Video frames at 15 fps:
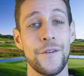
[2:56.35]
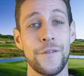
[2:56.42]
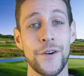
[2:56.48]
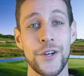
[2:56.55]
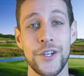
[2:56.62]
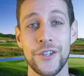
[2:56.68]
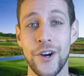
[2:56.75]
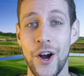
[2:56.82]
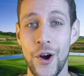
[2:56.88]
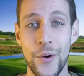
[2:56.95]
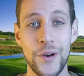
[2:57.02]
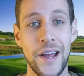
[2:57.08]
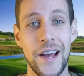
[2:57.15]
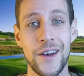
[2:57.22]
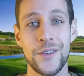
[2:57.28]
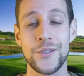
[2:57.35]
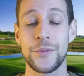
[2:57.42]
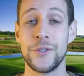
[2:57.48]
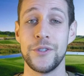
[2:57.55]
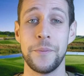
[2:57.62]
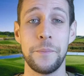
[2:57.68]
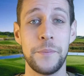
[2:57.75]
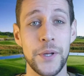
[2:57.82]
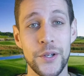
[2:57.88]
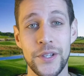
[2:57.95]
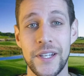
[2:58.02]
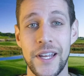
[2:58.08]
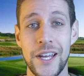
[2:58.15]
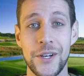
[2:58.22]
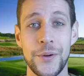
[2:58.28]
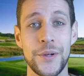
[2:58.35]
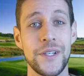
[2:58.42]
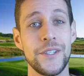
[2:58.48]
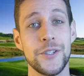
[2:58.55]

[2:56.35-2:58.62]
for your own house where you're building equity,